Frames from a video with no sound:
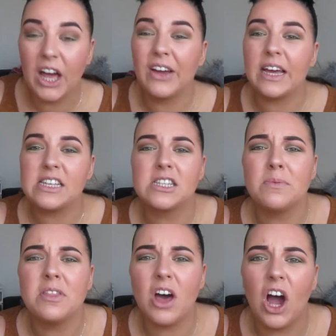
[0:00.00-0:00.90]
Okay, so
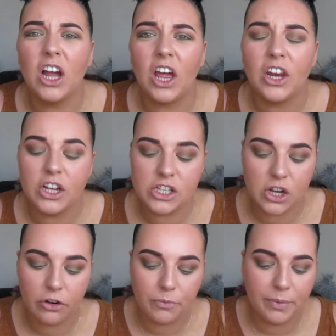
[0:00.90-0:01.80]
some of the eyeliners
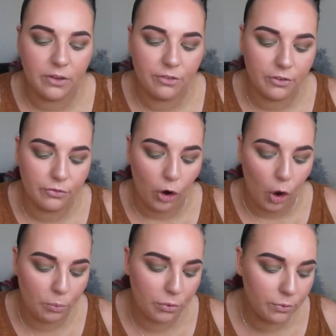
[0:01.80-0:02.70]
are a bit of a
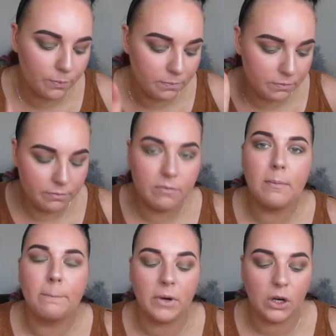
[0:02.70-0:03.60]
flop,
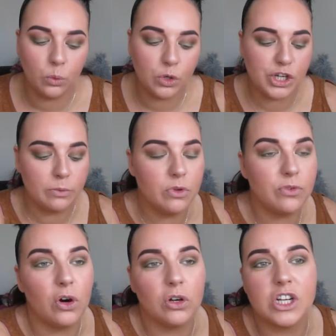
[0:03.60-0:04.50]
but we shall
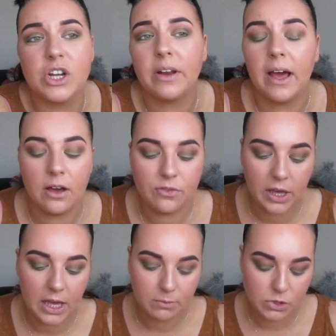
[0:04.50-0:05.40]
move on. I don't have
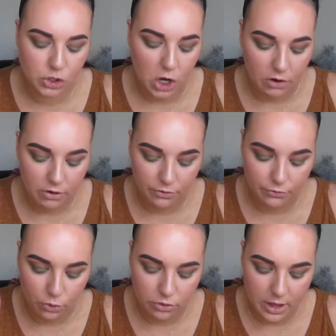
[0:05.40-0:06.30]
a mascara
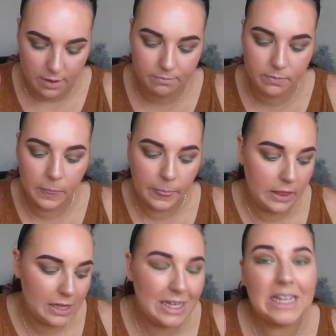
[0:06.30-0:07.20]
for them
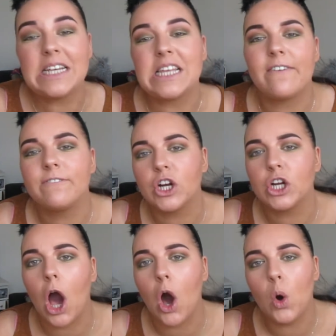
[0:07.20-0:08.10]
because I
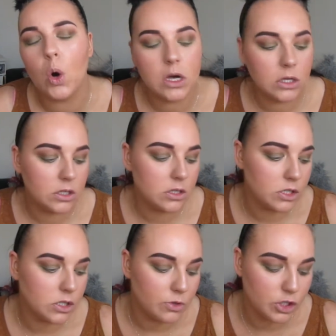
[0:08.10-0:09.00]
forgot,
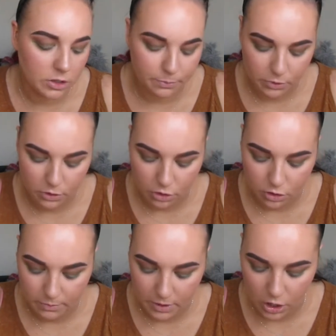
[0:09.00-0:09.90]
so I'm just going to put
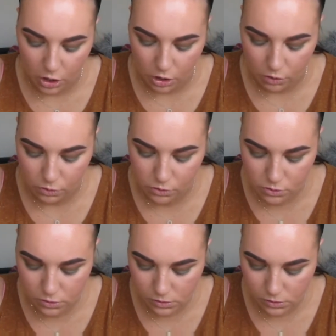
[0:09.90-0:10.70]
on my own.